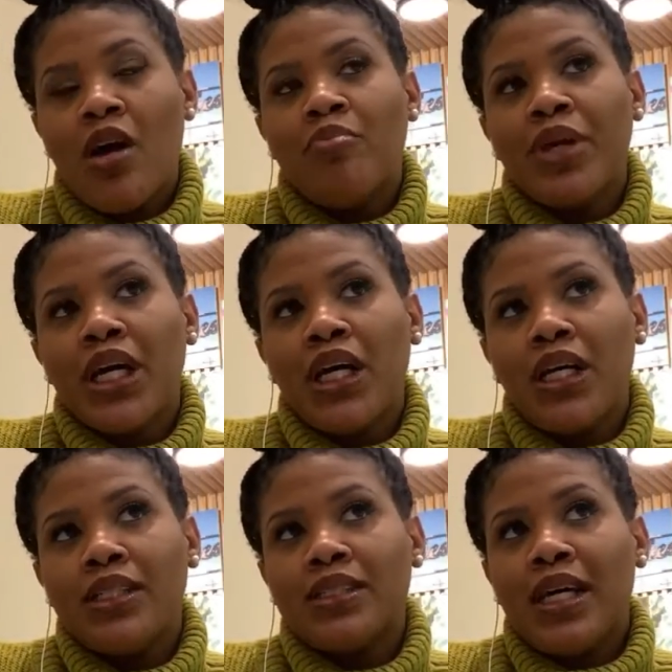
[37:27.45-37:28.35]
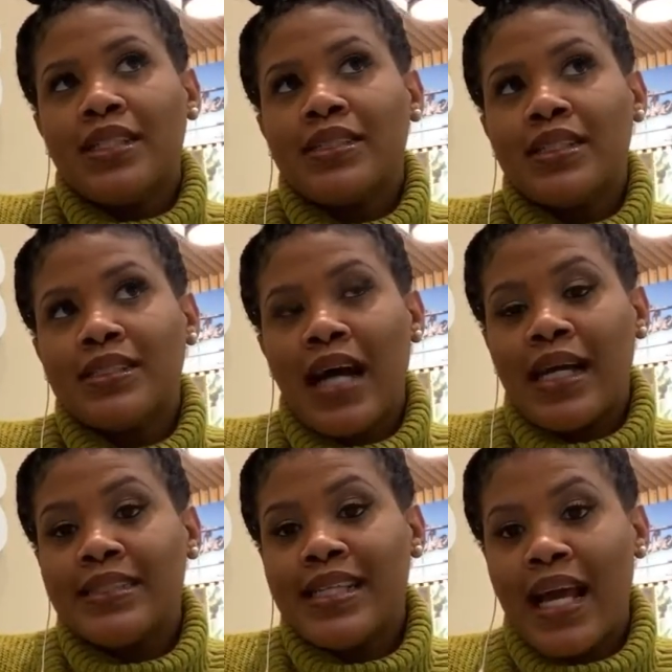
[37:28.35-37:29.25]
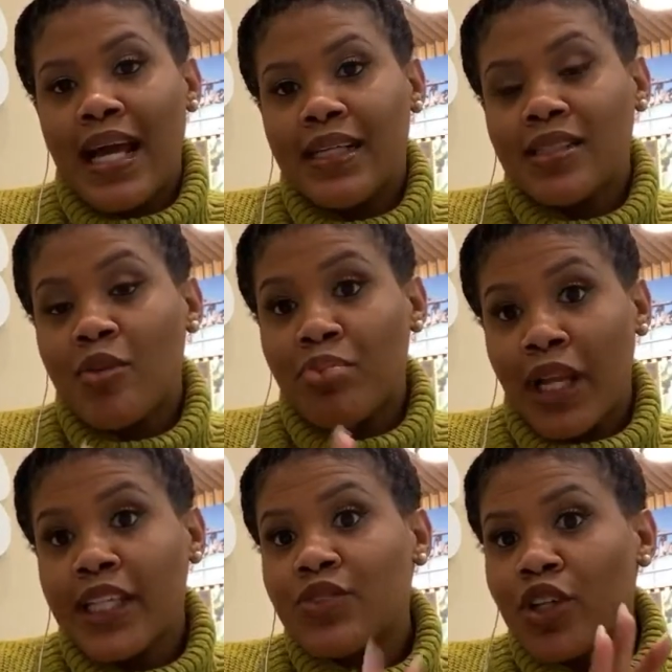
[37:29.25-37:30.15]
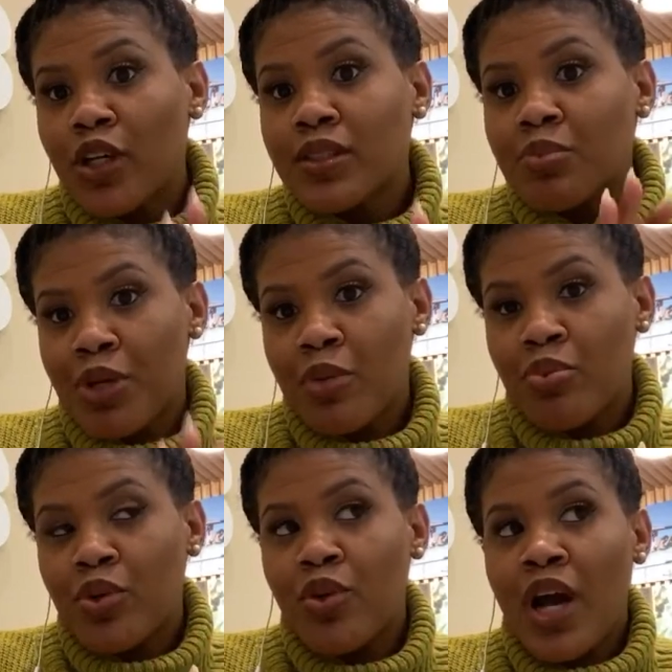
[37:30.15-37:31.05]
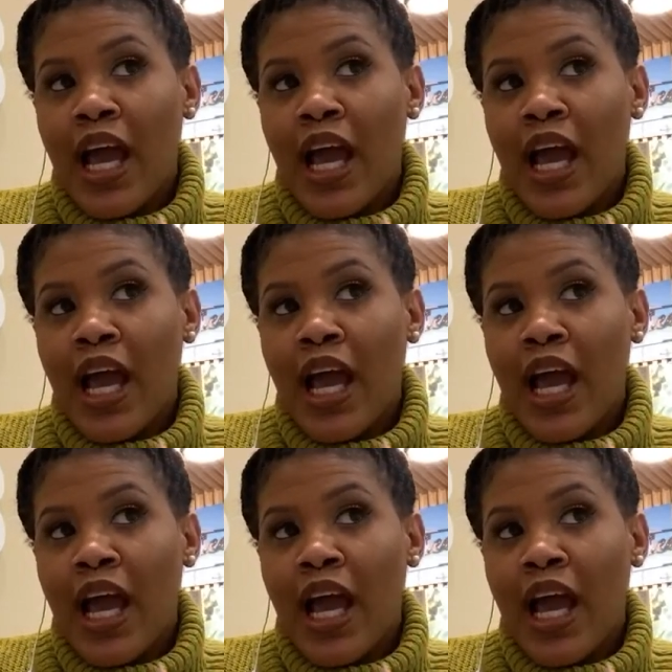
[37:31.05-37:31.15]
because society has a place for those people,